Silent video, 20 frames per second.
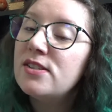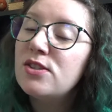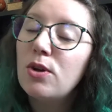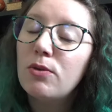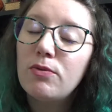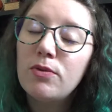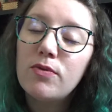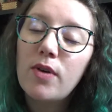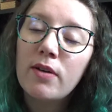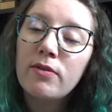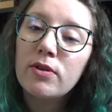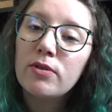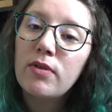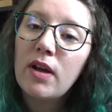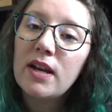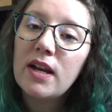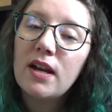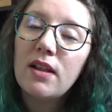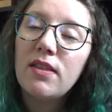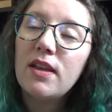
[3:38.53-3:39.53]
So if you've ever
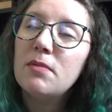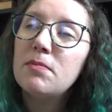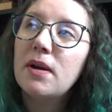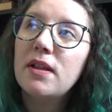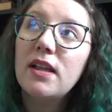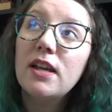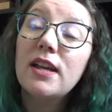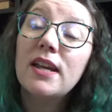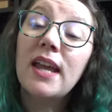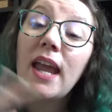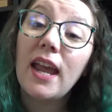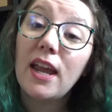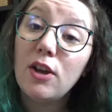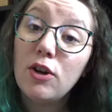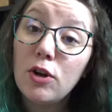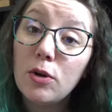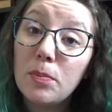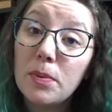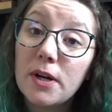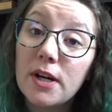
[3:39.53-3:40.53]
read anything by like Kay
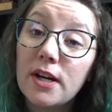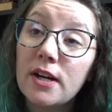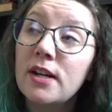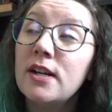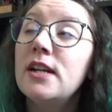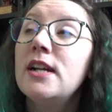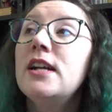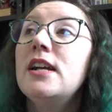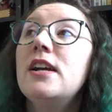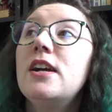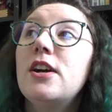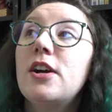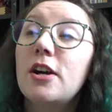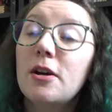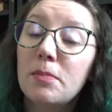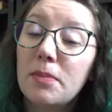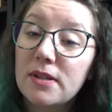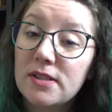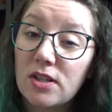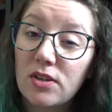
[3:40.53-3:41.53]
Hooper,
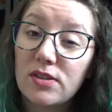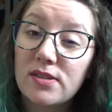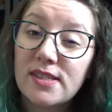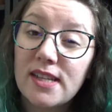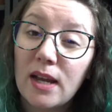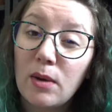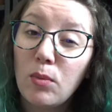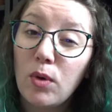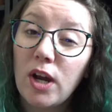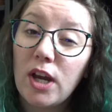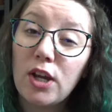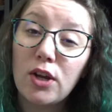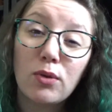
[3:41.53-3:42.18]
her books are the same way.